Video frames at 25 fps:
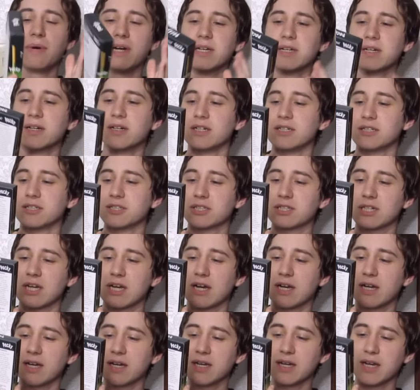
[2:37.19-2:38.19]
my gosh,
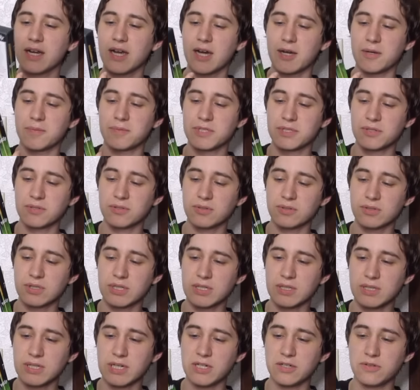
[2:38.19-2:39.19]
I
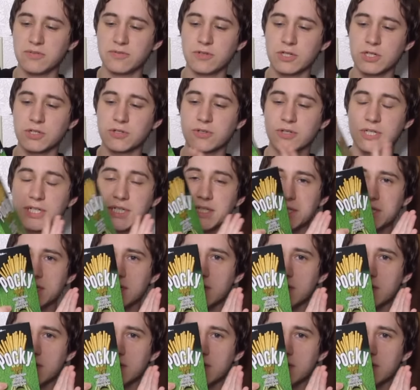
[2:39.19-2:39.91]
absolutely love green